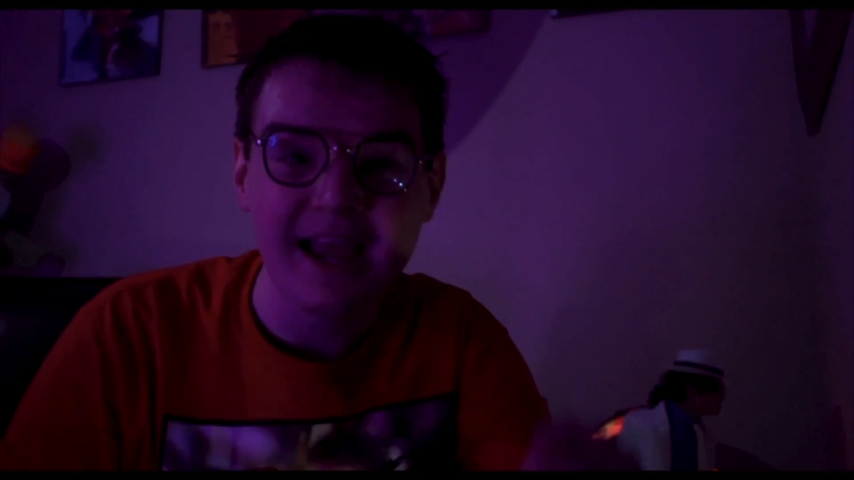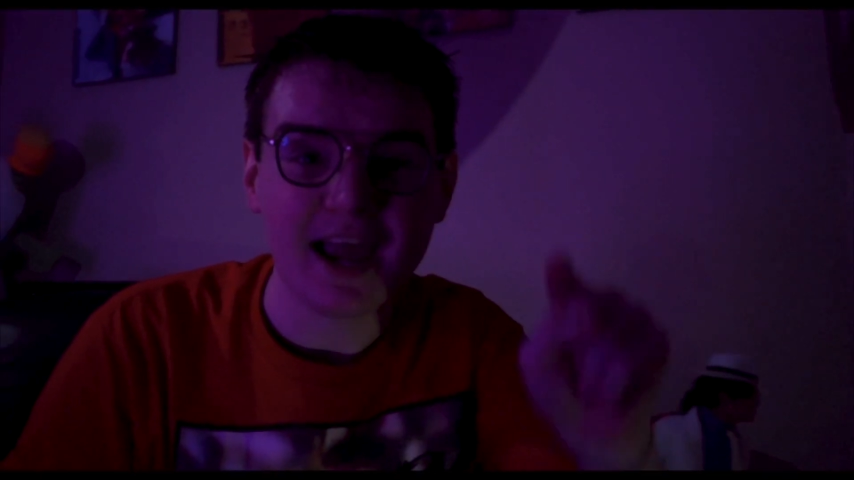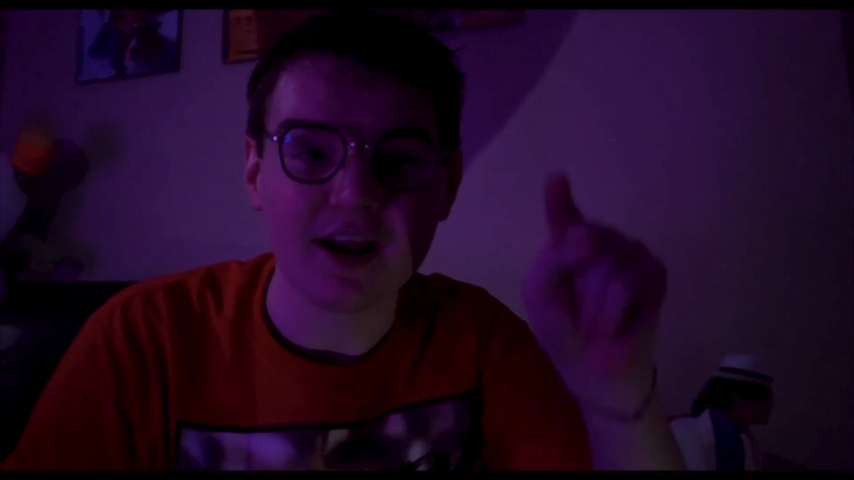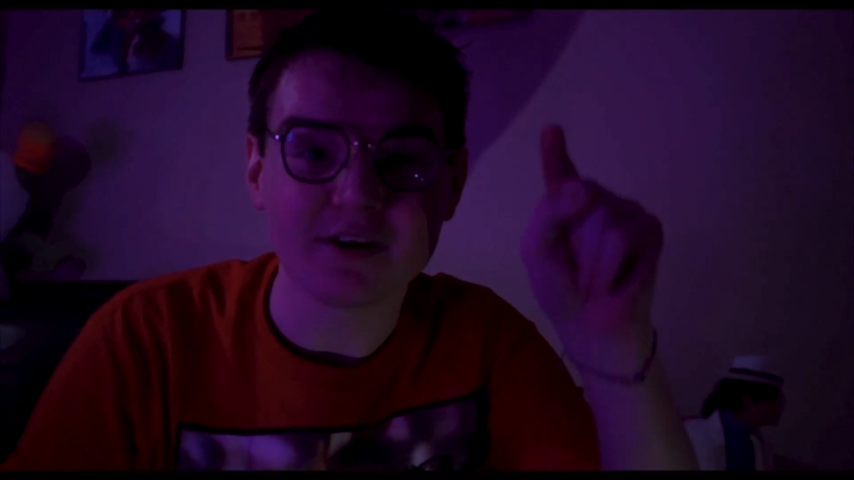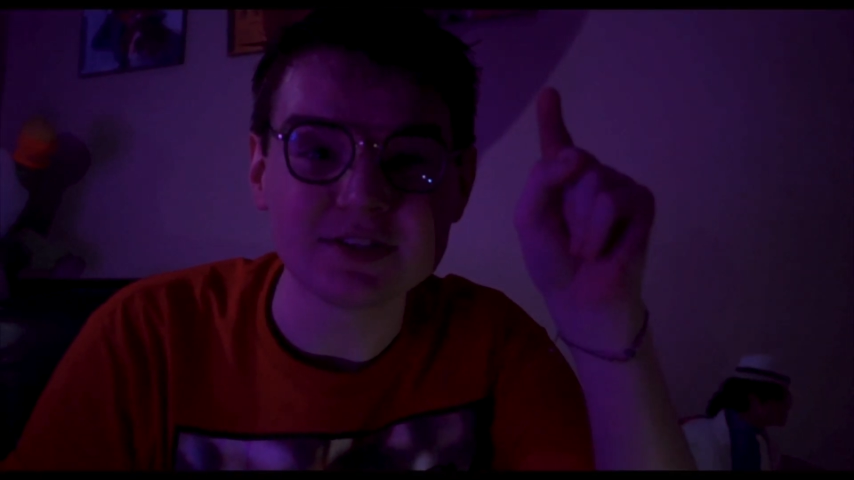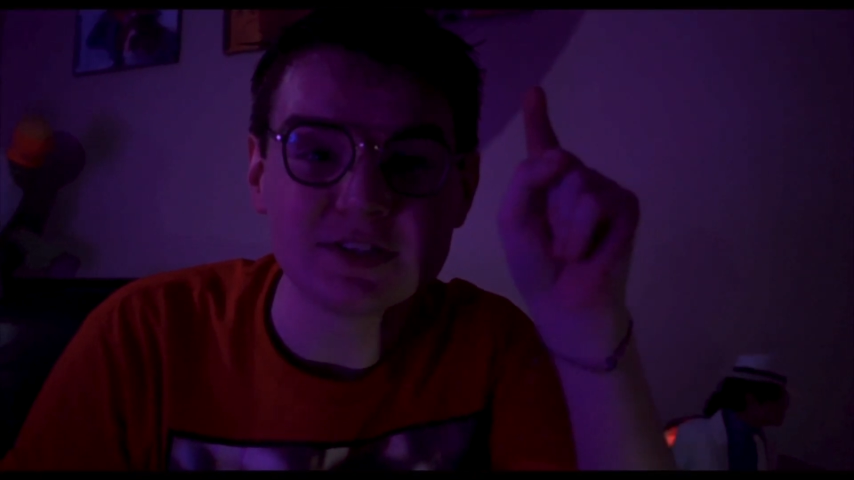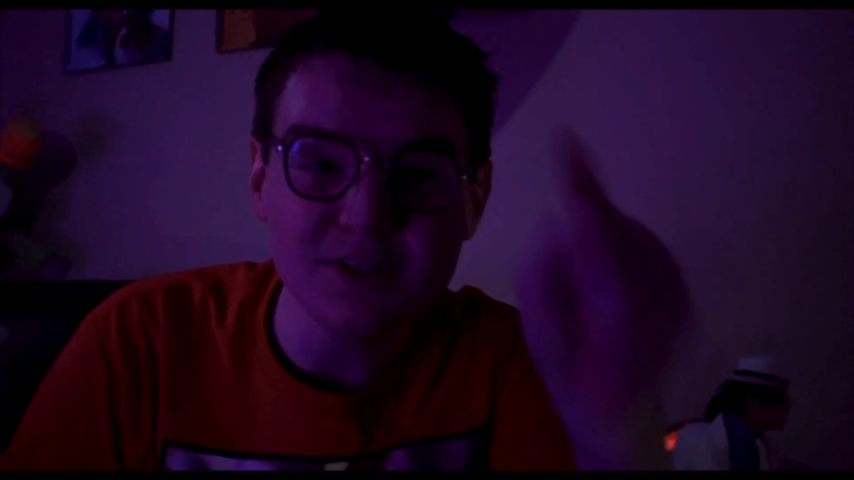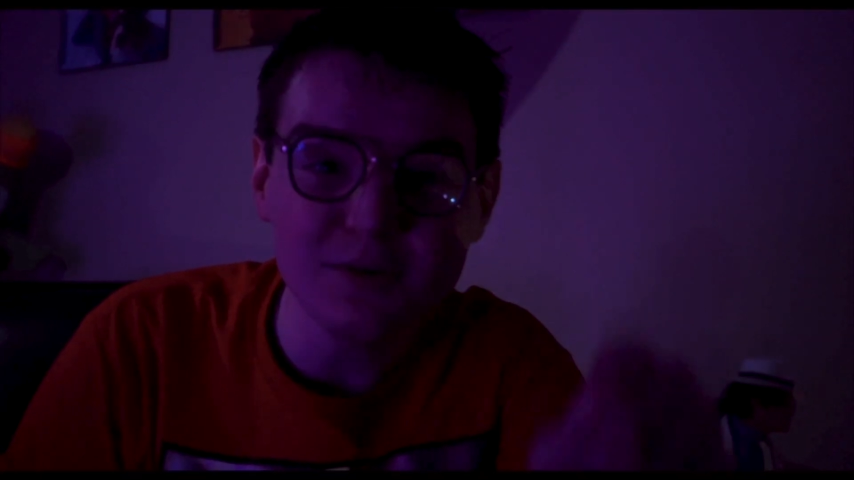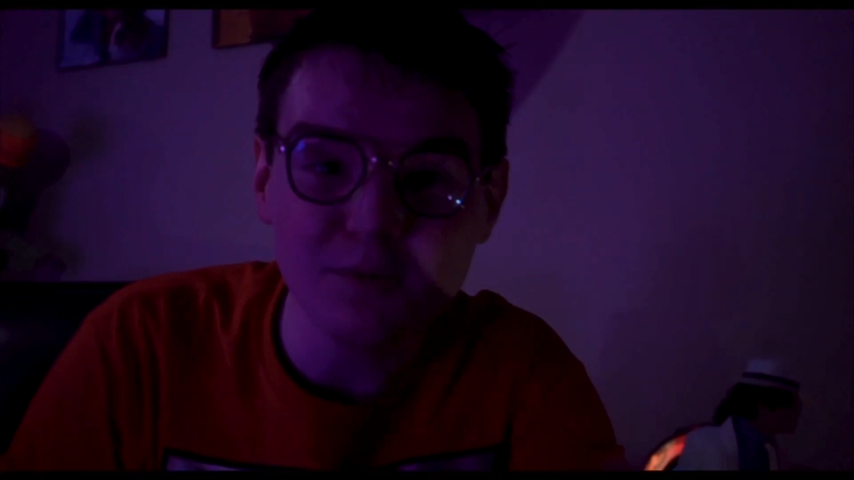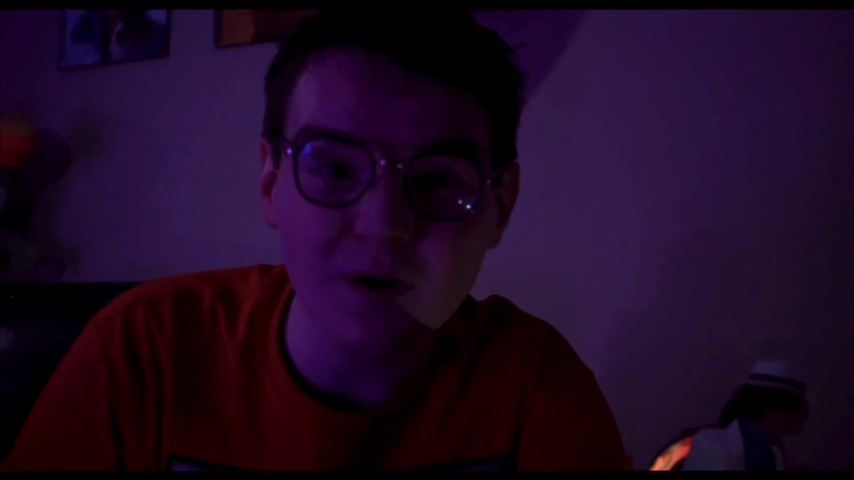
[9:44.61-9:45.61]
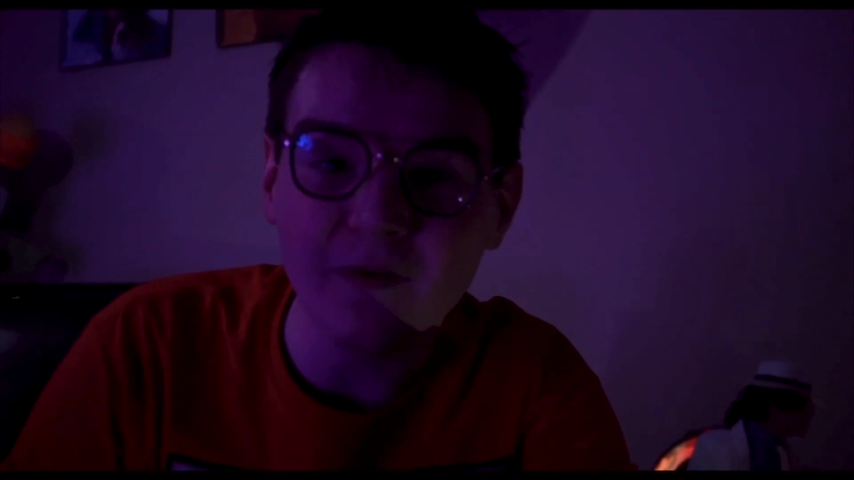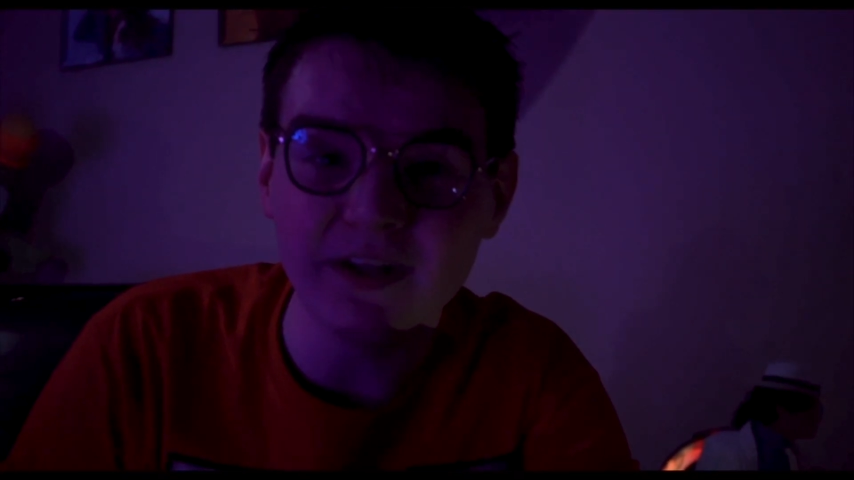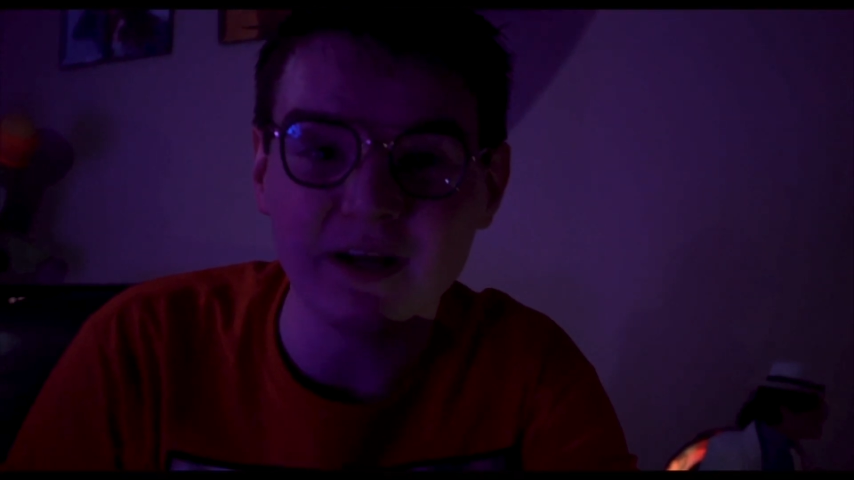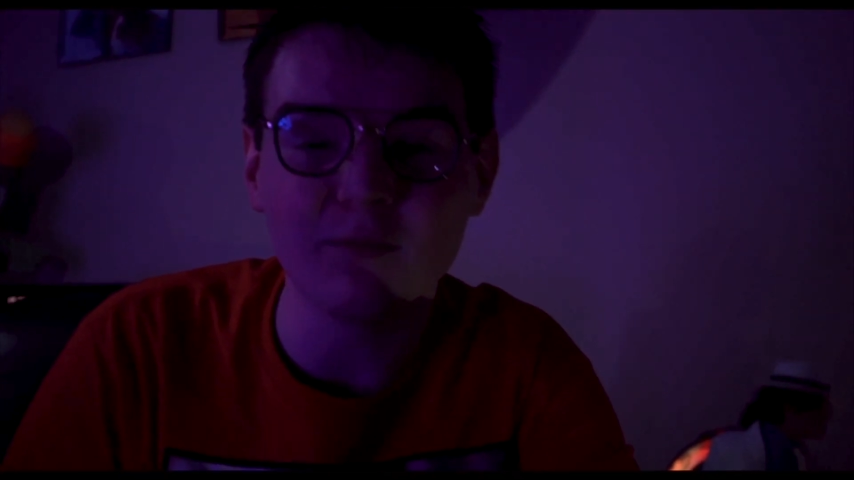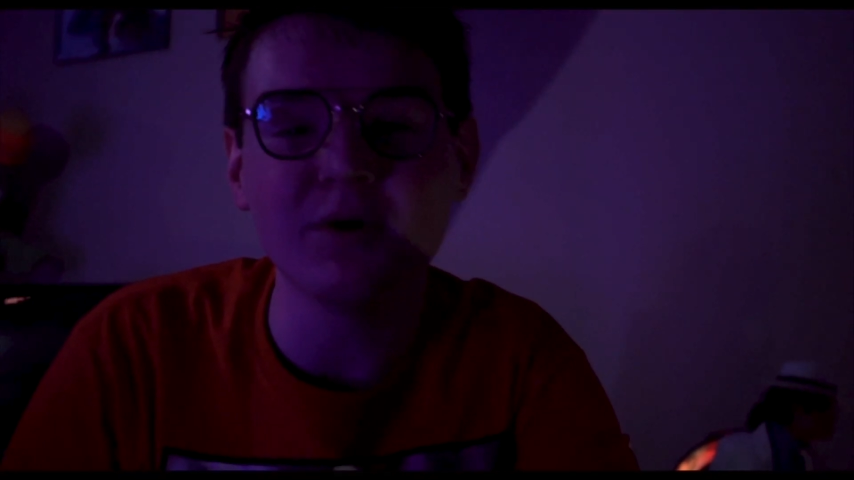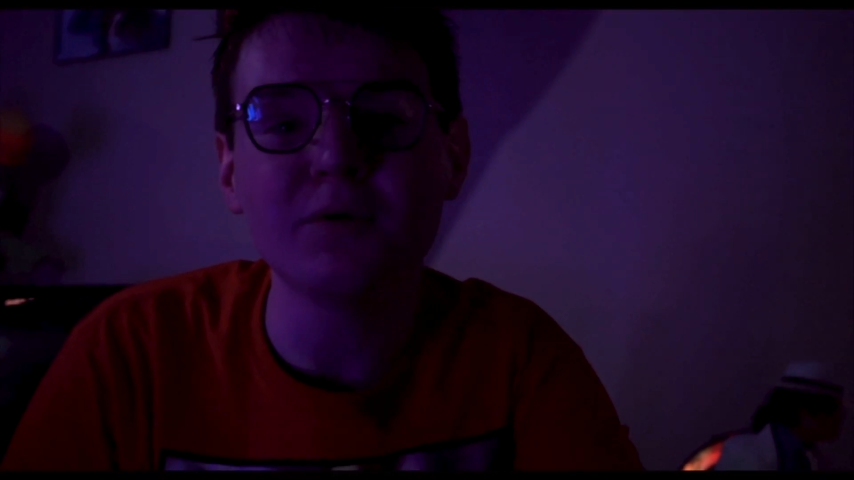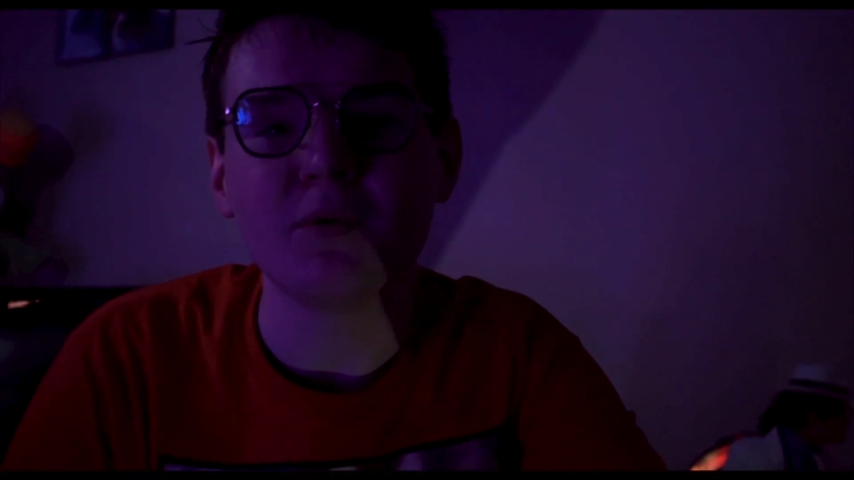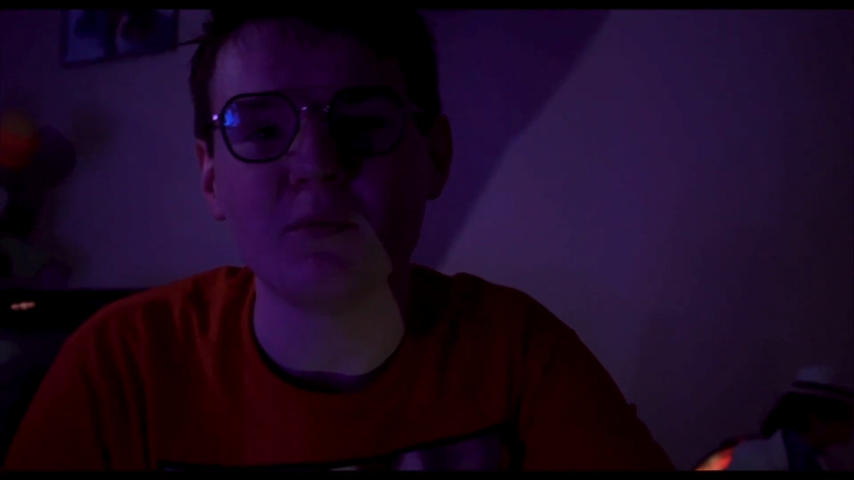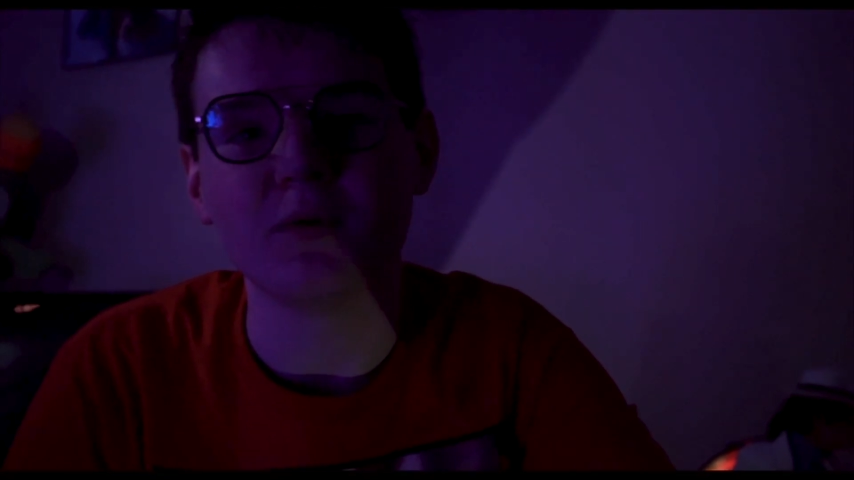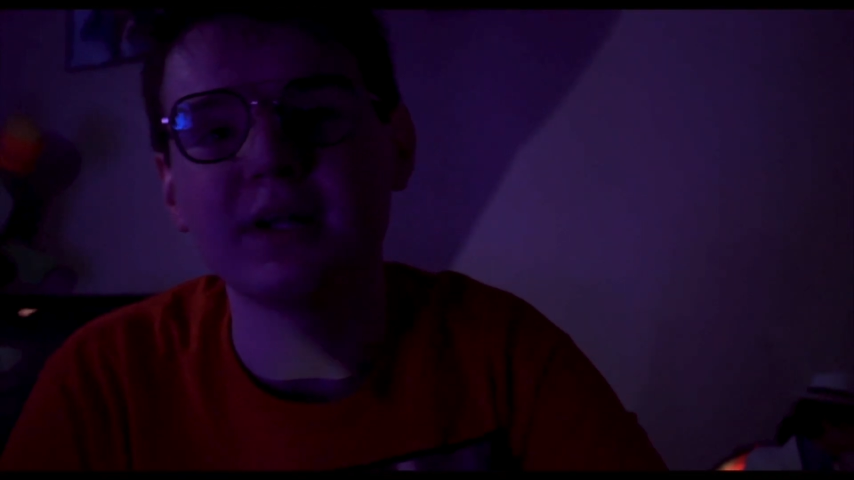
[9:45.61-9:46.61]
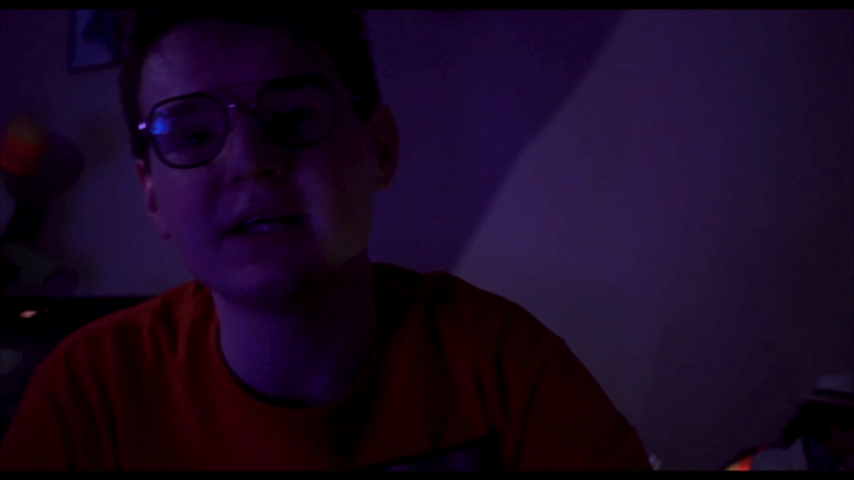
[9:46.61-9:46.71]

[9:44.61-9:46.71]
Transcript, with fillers: and i'll see you all on the net what, what did i